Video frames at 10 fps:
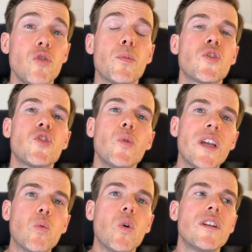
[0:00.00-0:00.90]
to
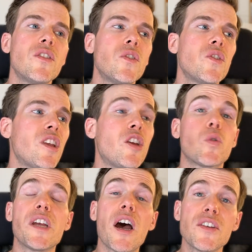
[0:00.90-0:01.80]
pursuing one's
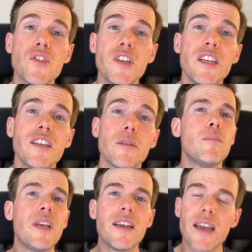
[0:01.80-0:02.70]
curiosity
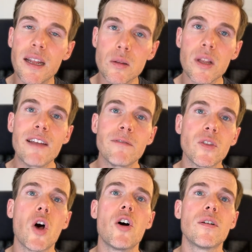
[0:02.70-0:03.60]
and being a
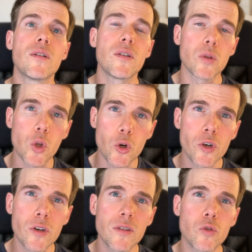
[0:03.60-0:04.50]
lifelong
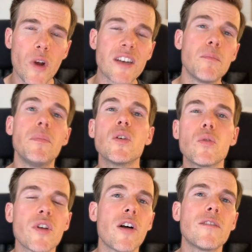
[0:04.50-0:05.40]
learner, trying to
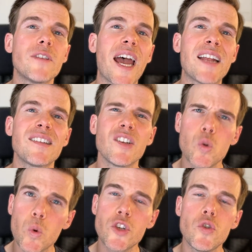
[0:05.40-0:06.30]
build all of that
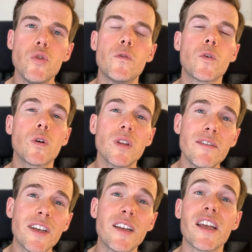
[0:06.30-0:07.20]
into what you do for a
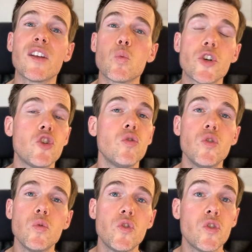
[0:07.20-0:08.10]
living and what you
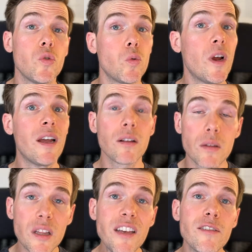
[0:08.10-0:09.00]
do to
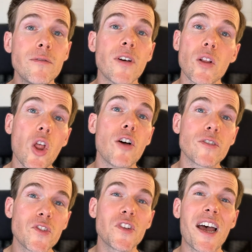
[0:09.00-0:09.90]
live
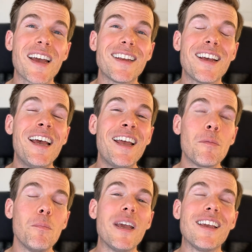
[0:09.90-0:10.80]
alongside,
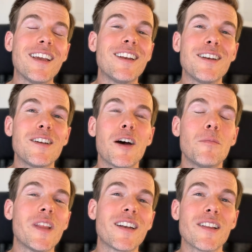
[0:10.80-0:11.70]
making an
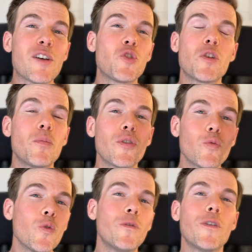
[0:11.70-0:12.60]
income that allows you to put a
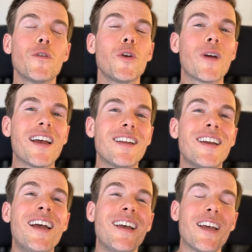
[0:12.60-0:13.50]
roof over your
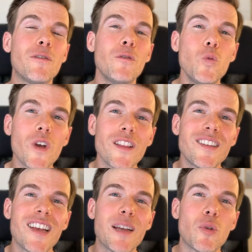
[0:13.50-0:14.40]
head and food on the
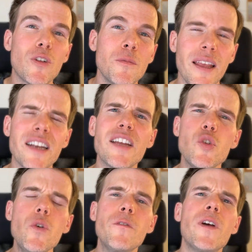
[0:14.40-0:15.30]
table. And I
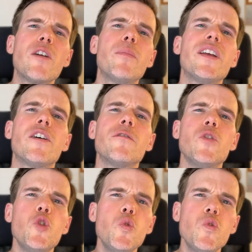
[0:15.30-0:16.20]
do a fair bit of
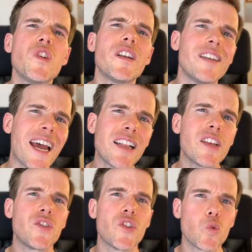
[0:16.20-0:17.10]
news
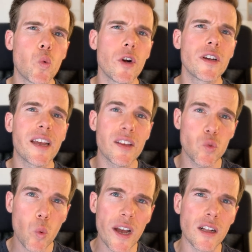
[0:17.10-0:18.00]
analysis work
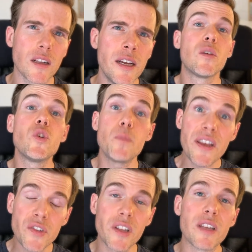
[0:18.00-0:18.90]
as well, which
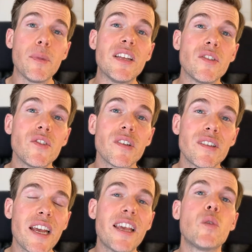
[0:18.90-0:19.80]
basically means
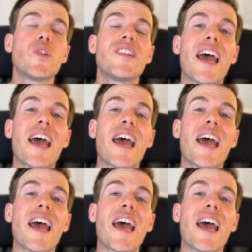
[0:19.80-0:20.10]
taking what's